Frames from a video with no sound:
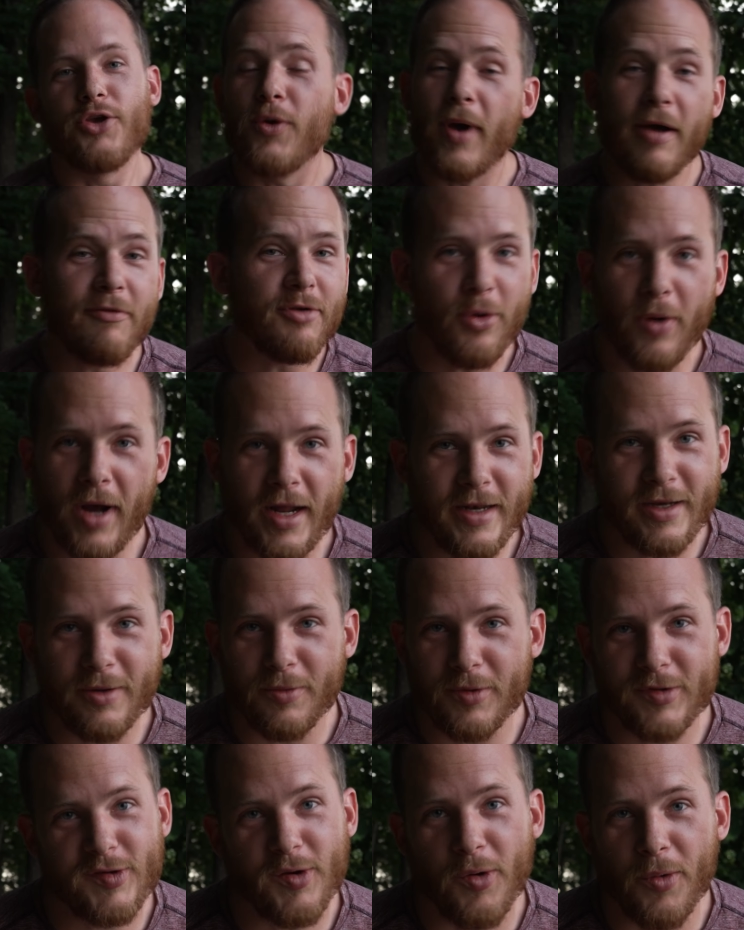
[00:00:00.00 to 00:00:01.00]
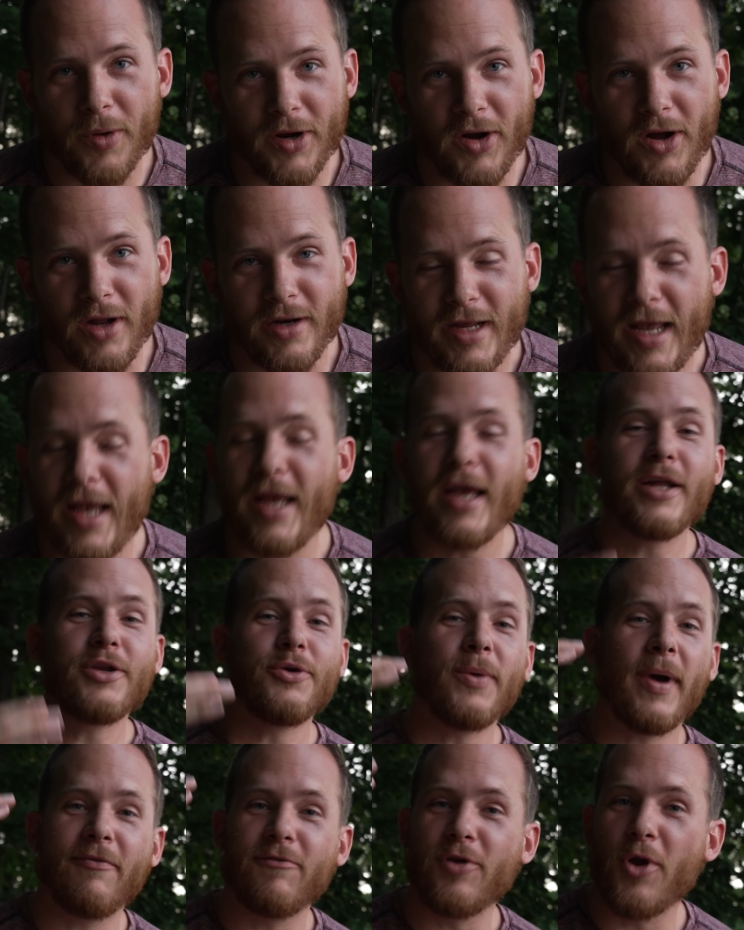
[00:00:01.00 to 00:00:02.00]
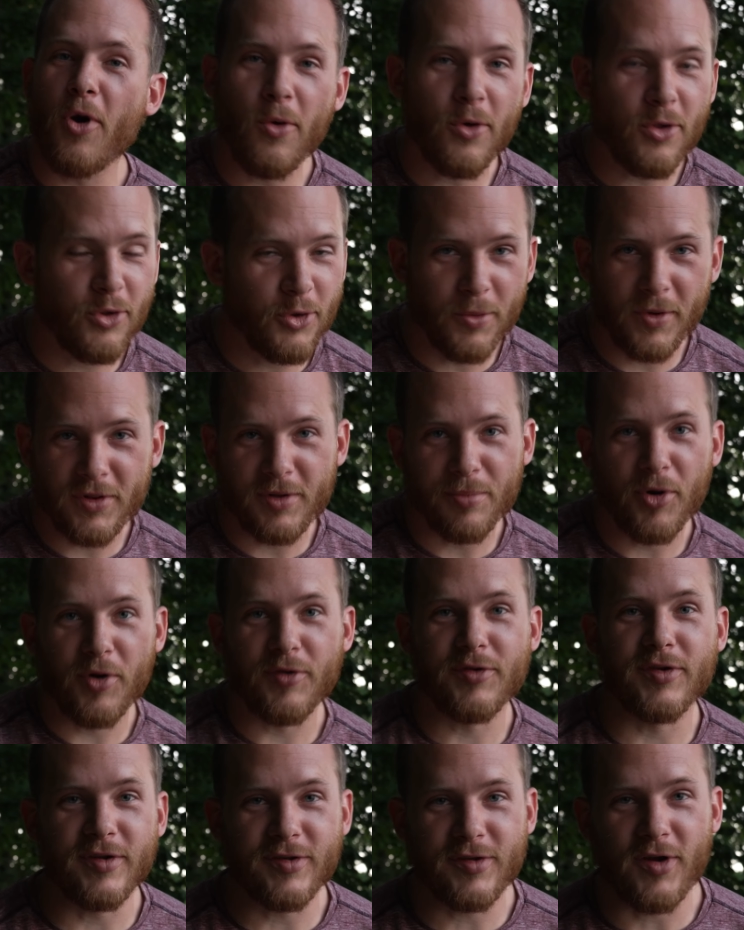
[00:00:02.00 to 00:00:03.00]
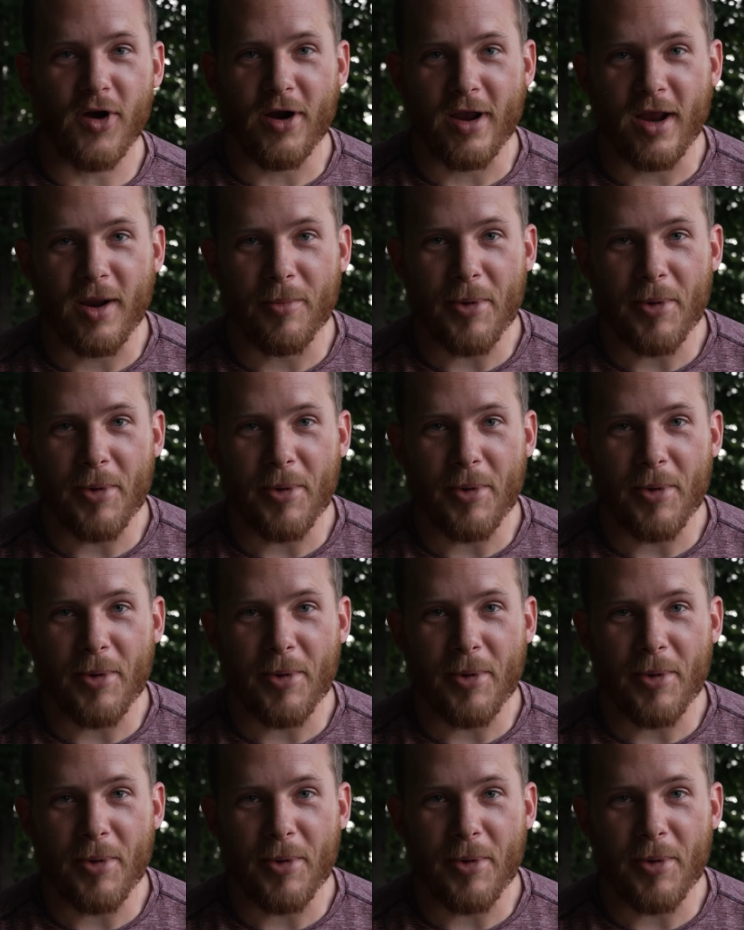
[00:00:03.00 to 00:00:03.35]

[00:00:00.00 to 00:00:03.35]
You have no idea what's going on, and you have no clue what the person is talking